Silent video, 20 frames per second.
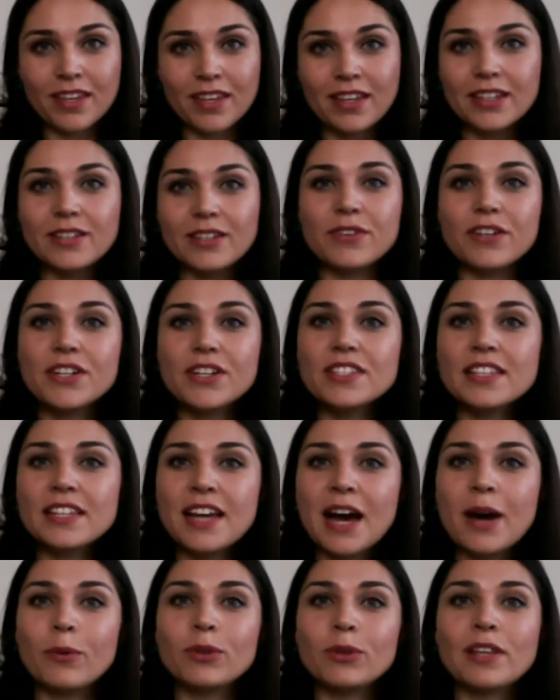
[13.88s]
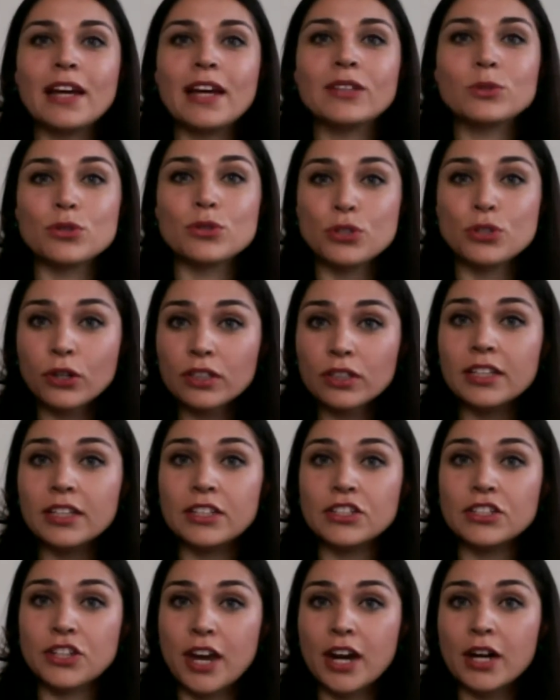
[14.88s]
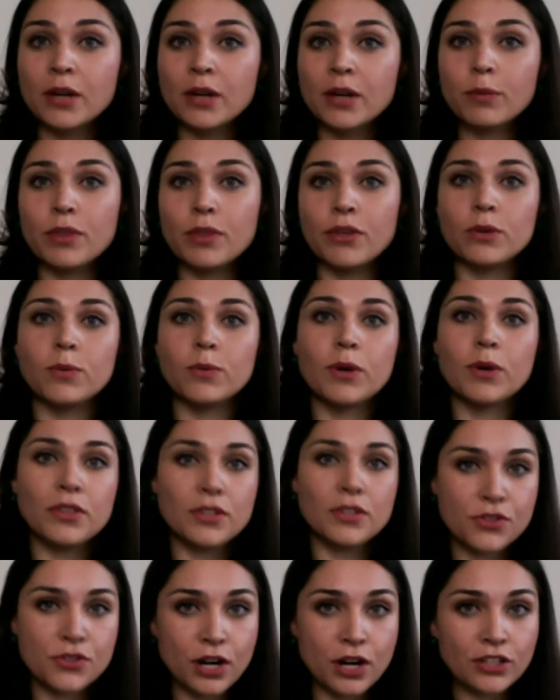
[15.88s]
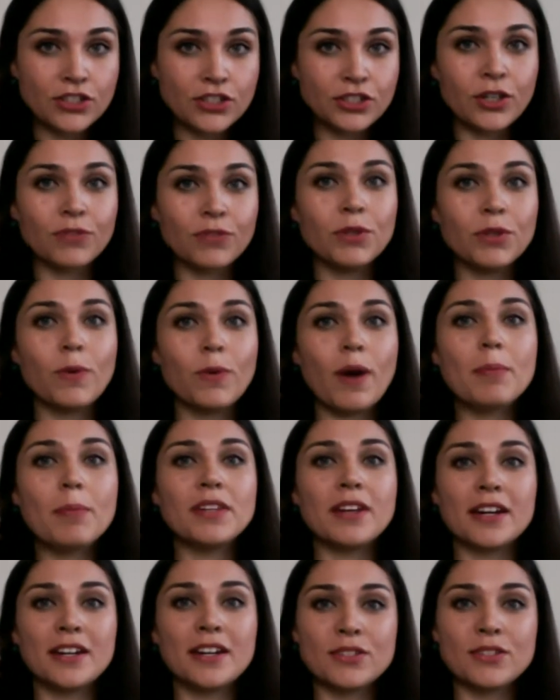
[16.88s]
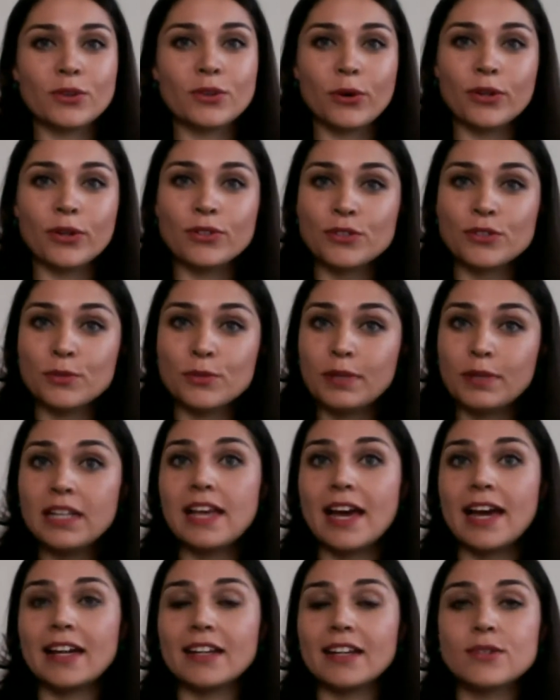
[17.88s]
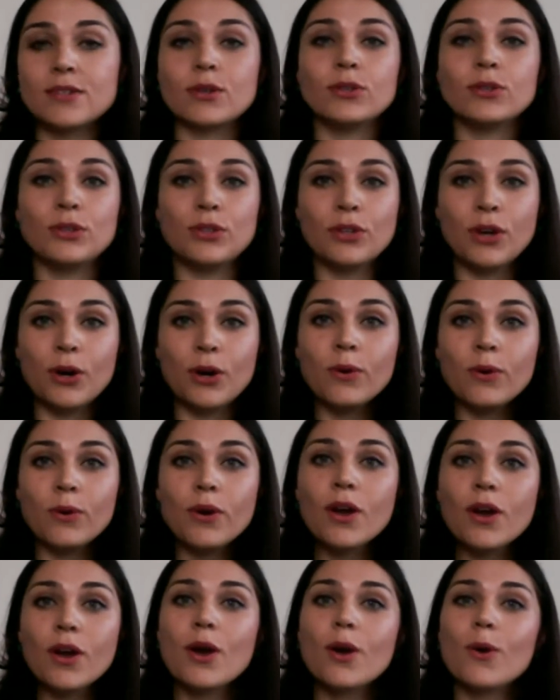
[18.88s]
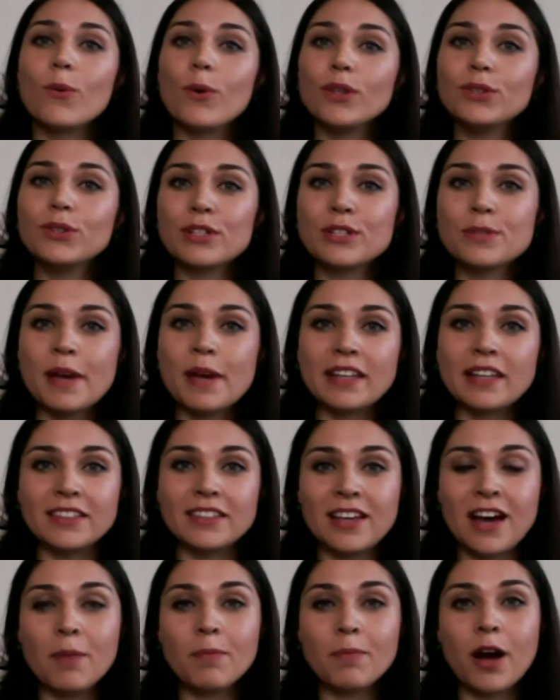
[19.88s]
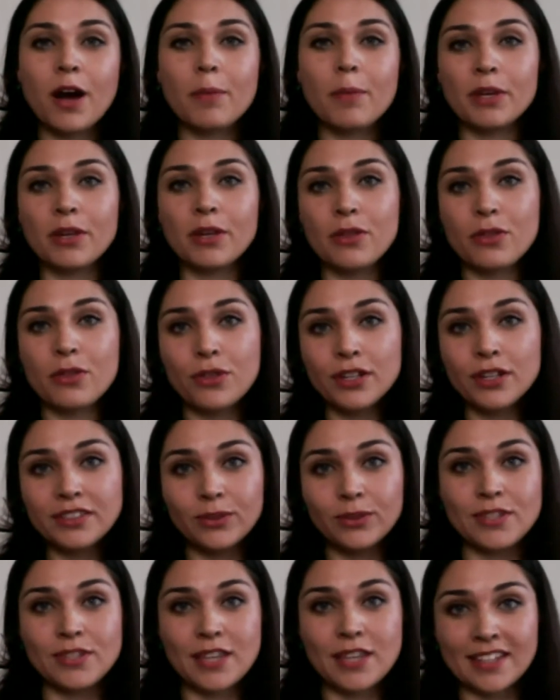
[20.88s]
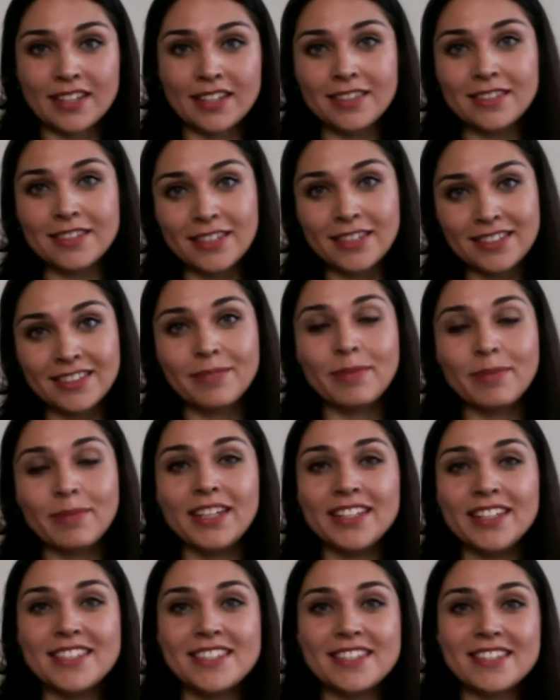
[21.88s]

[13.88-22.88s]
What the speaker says: Firstly, I would like to shortly share with you what the structure of the webinar is going to be like, so you know what to expect in the upcoming 30 to 60 minutes.